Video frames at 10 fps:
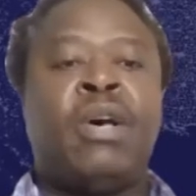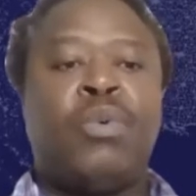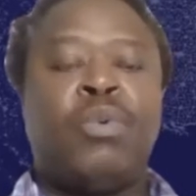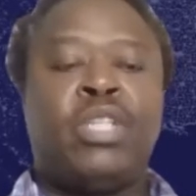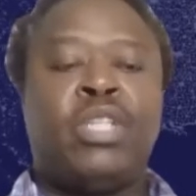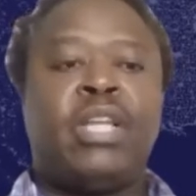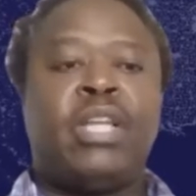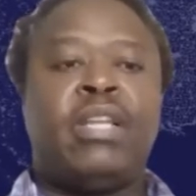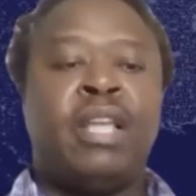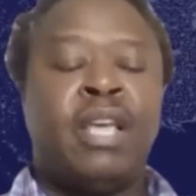which
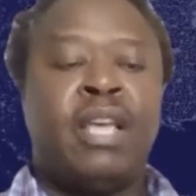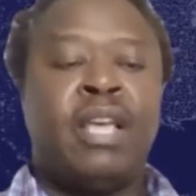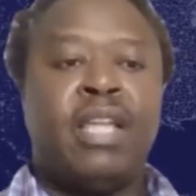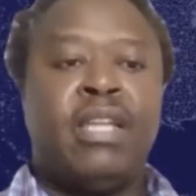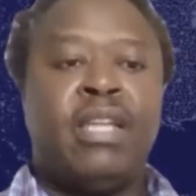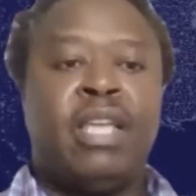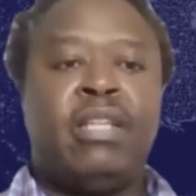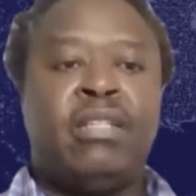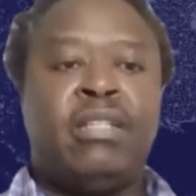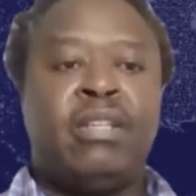can
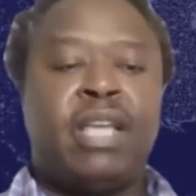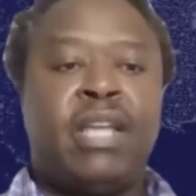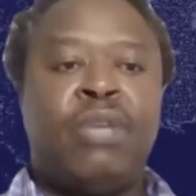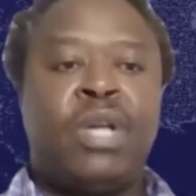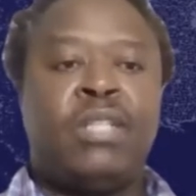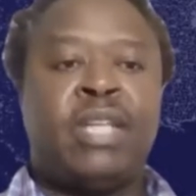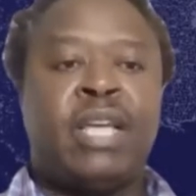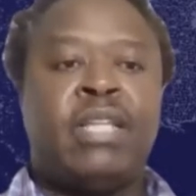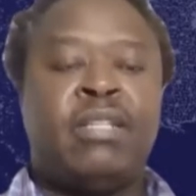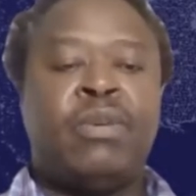indicate any well
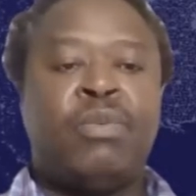site